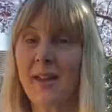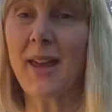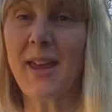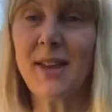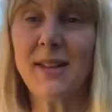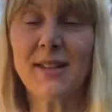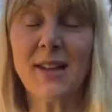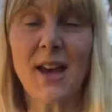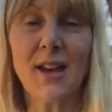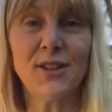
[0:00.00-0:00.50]

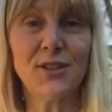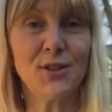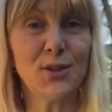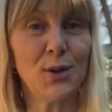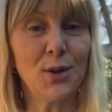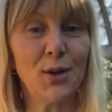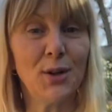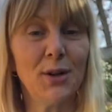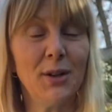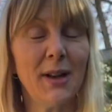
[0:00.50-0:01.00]
it's as
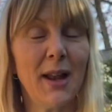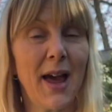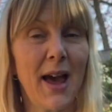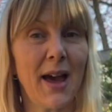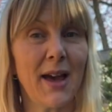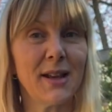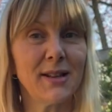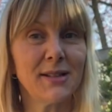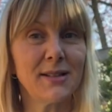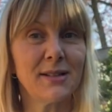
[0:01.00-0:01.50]
tall
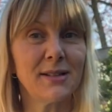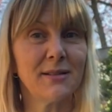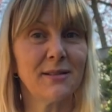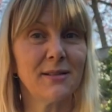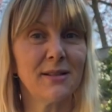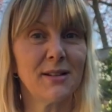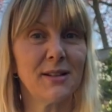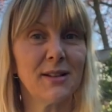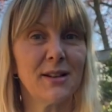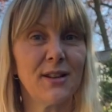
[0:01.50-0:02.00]
as
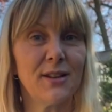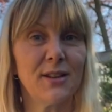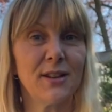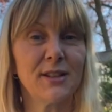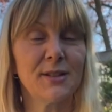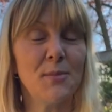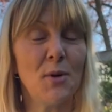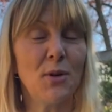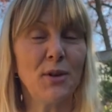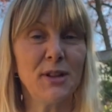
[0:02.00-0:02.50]
the
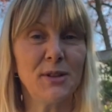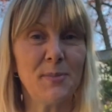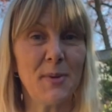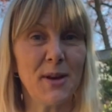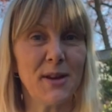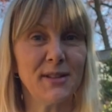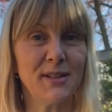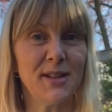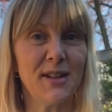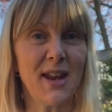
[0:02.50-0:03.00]
smallest
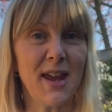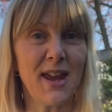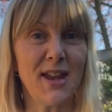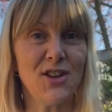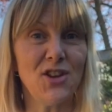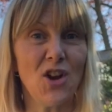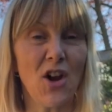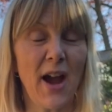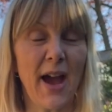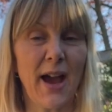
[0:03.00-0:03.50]
person in
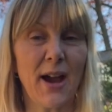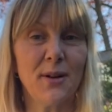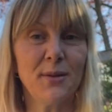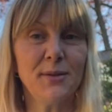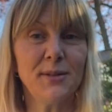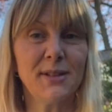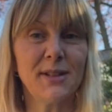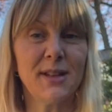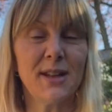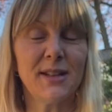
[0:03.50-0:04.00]
your
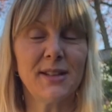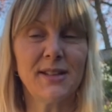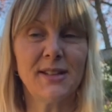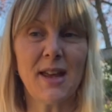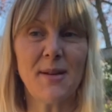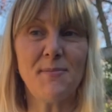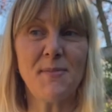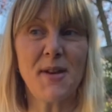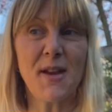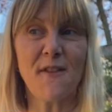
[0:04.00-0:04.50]
house,
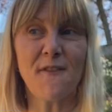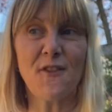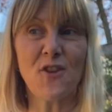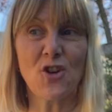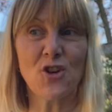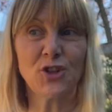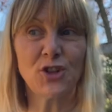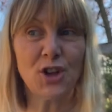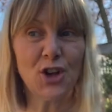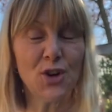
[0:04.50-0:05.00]
send me a
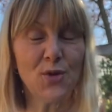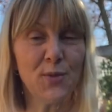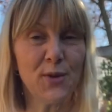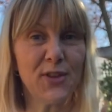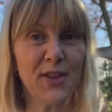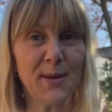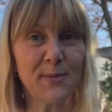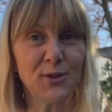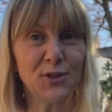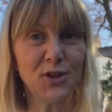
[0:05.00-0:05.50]
photo with
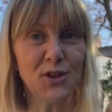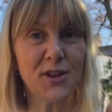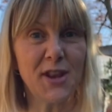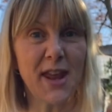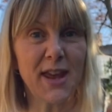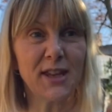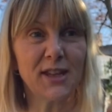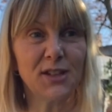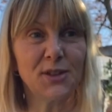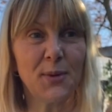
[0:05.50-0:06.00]
them stood
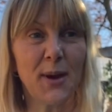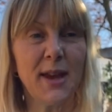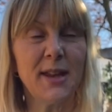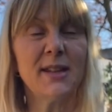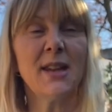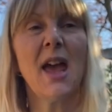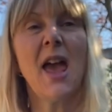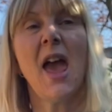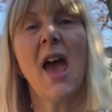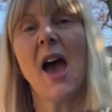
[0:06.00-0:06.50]
next to it,
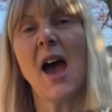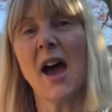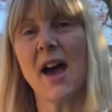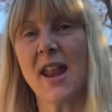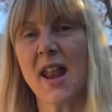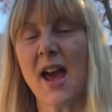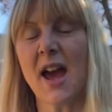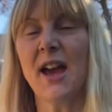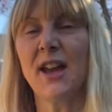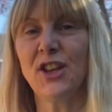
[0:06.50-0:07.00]
and
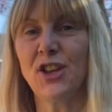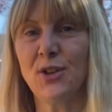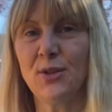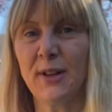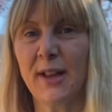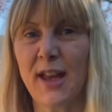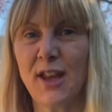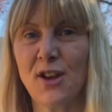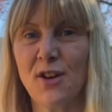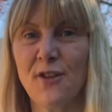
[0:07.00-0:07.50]
you'll
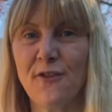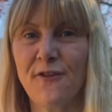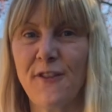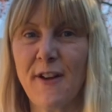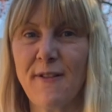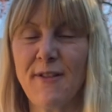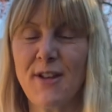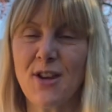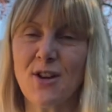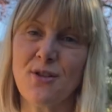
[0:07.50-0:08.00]
get your
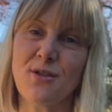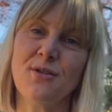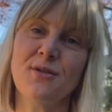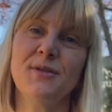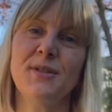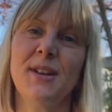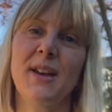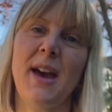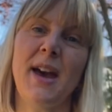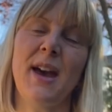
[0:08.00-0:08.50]
very
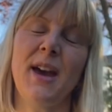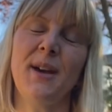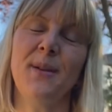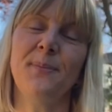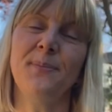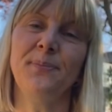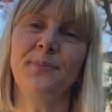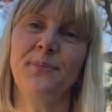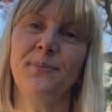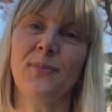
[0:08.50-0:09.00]
own
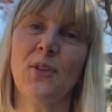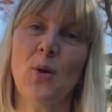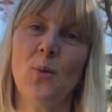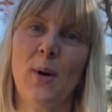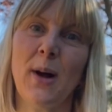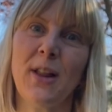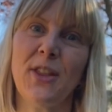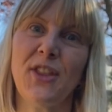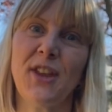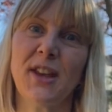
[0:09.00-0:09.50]

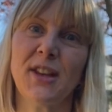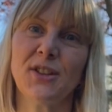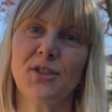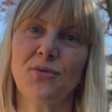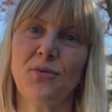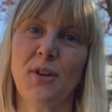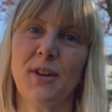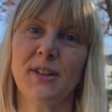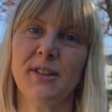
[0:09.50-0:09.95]
Wild Things growing